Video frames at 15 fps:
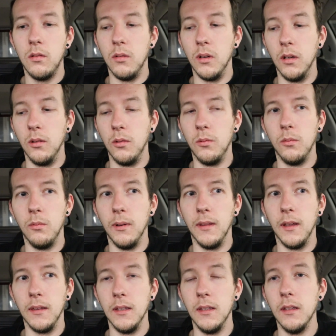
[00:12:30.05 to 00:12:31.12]
Well, when
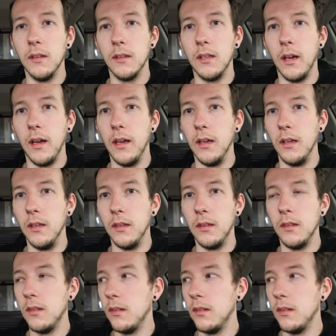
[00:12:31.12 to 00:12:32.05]
I didn't, I